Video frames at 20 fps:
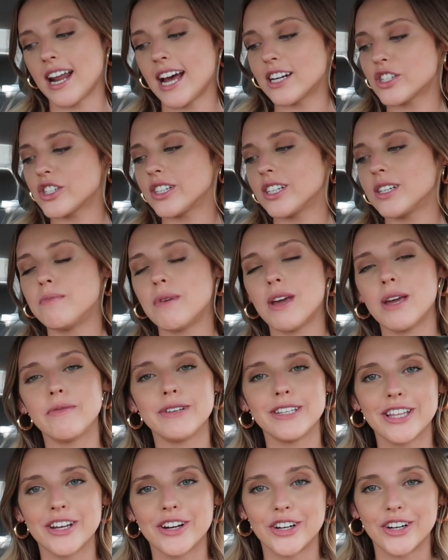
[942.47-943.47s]
Actually,
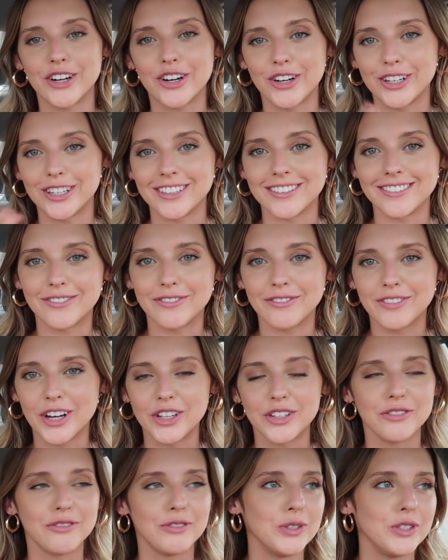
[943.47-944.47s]
maybe there are
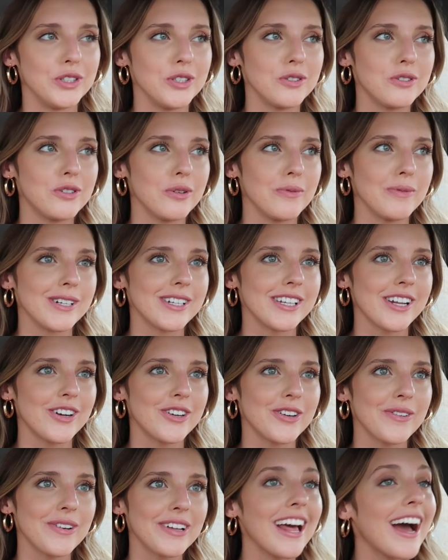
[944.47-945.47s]
other food YouTubers that
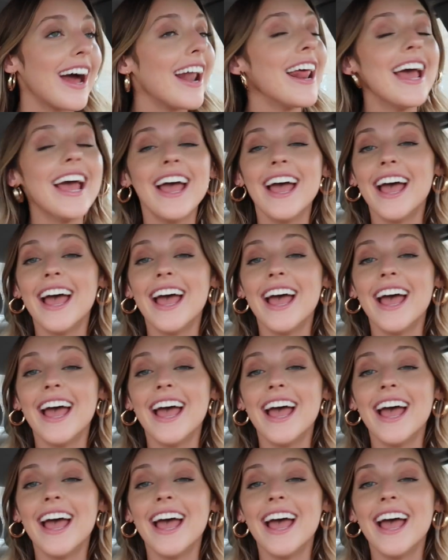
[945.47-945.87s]
are doing that.